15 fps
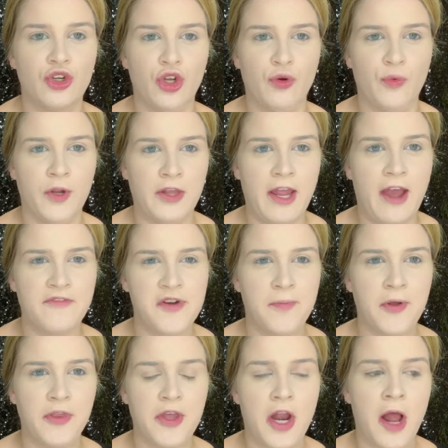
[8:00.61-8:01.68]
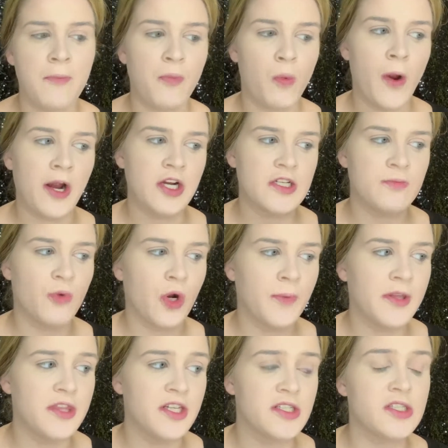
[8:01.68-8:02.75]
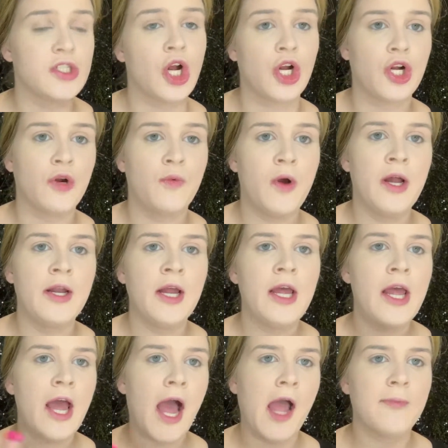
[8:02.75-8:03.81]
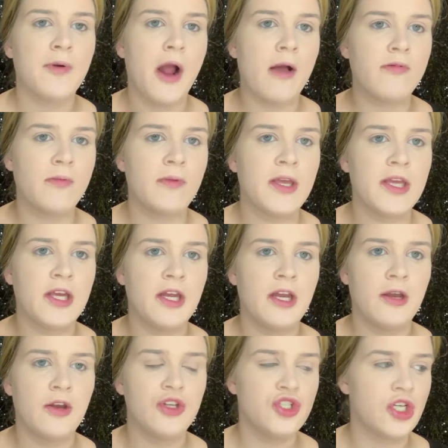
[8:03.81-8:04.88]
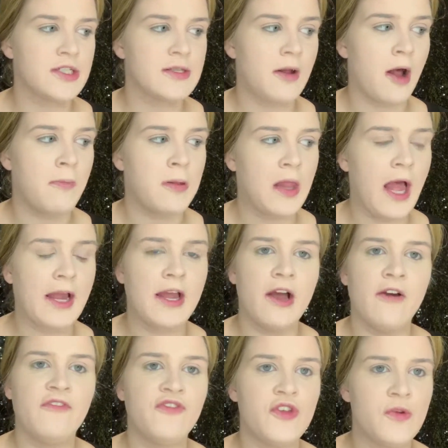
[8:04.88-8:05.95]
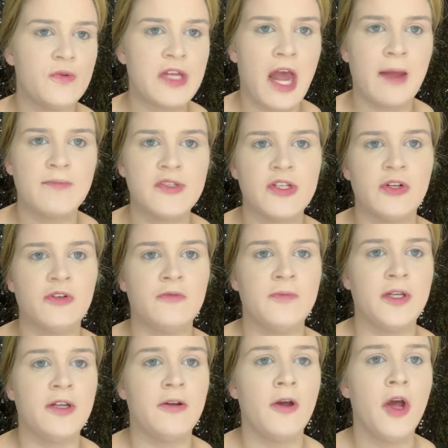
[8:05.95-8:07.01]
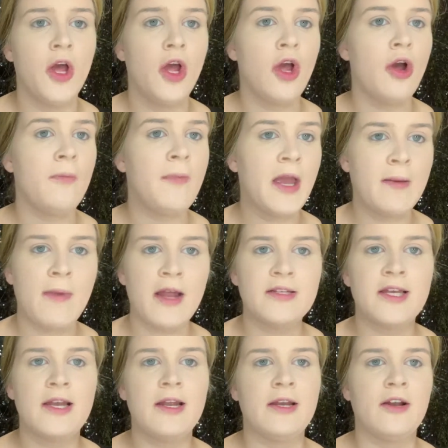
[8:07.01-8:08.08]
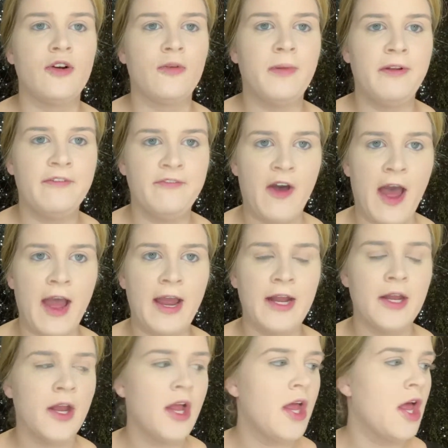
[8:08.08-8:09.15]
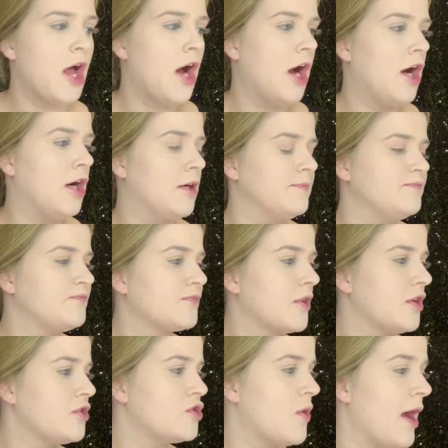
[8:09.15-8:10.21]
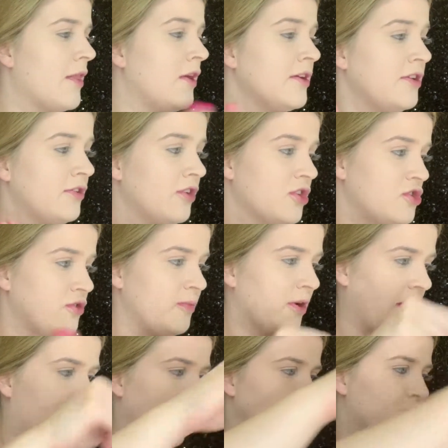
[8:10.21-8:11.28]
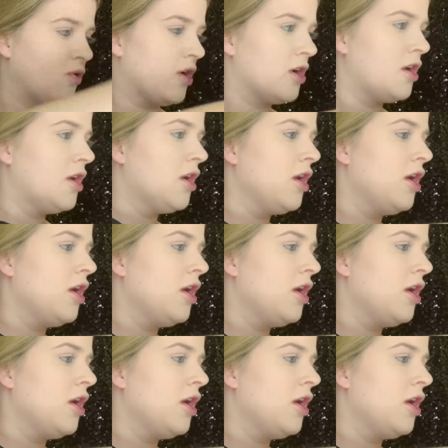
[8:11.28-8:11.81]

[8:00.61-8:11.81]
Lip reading: you really have to build it up, whereas more with this darker one, I probably could just apply it a few times and it'll be pigmented and it'll be fine. So I like to look super contoured